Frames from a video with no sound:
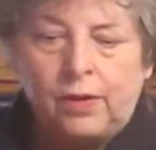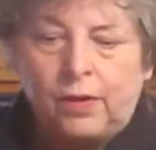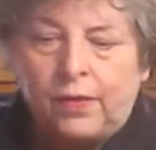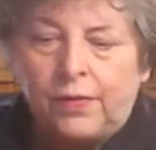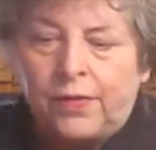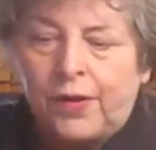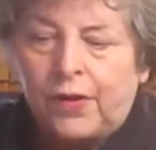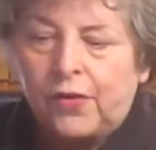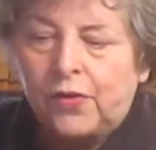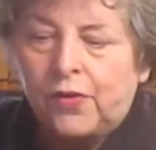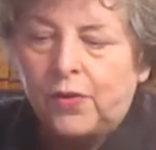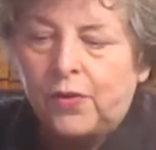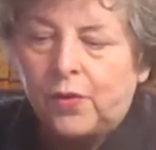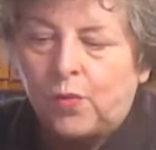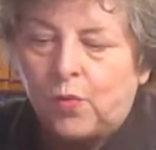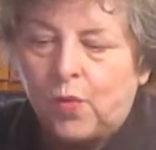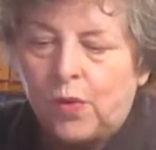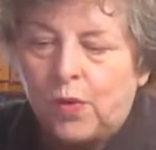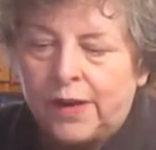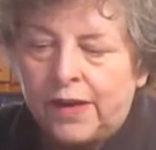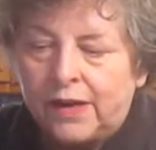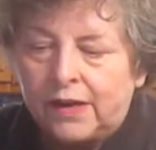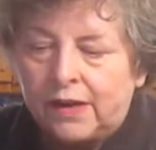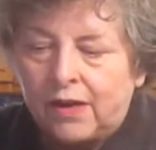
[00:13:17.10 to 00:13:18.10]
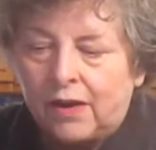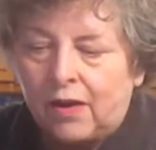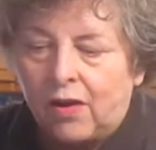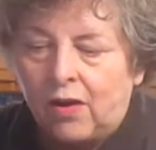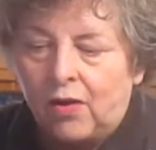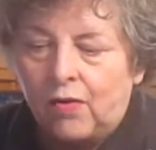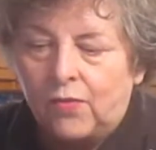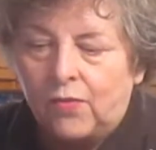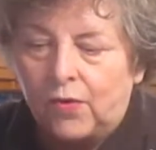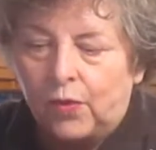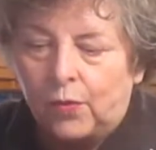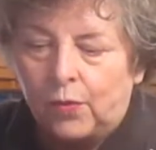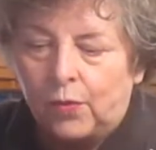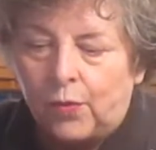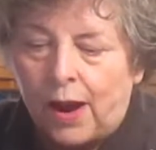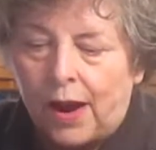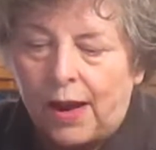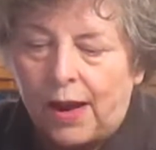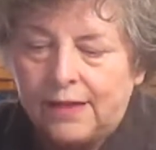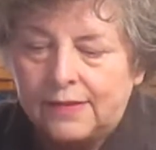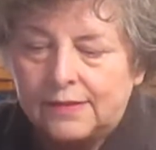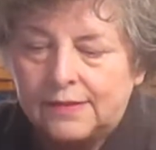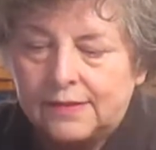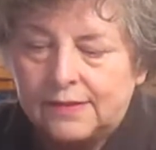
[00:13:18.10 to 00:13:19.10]
they're going to want it over
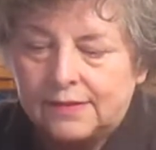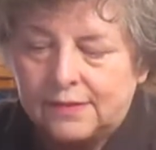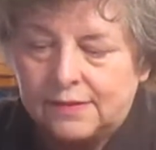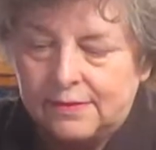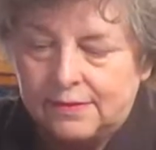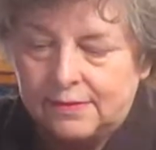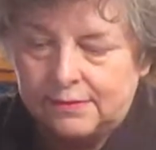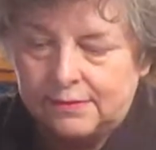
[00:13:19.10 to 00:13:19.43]
rice.